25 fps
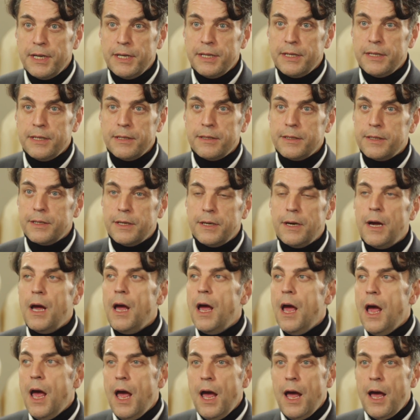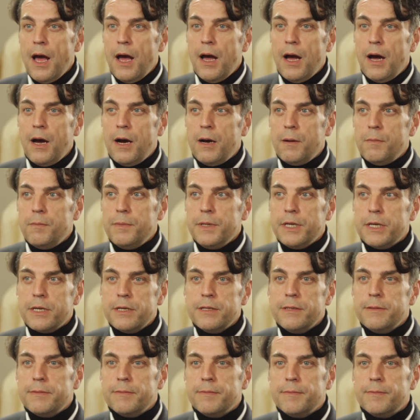And
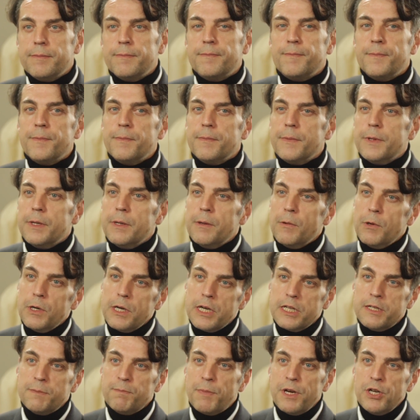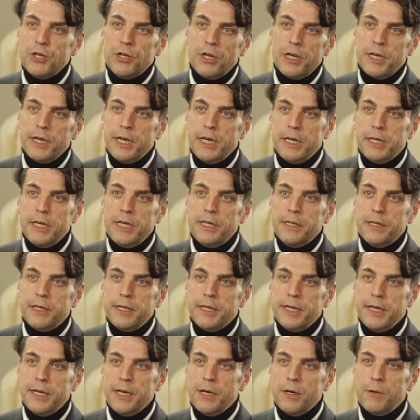because especially in
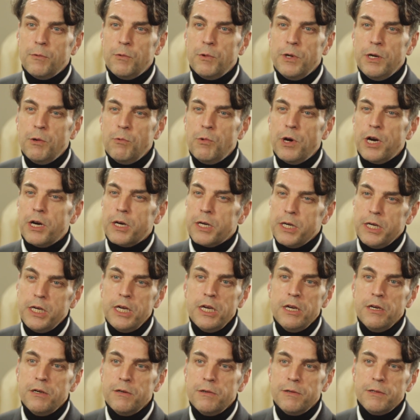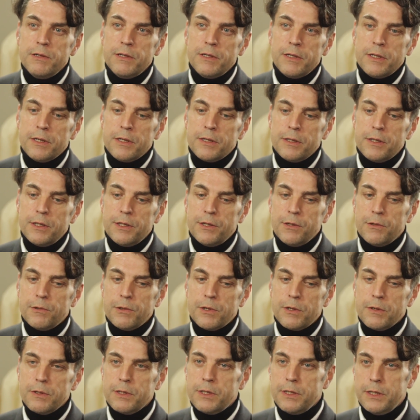Italy, we were used to
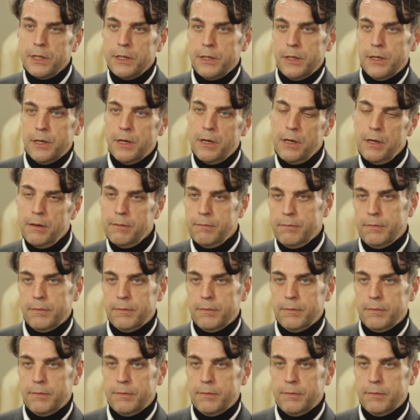consider,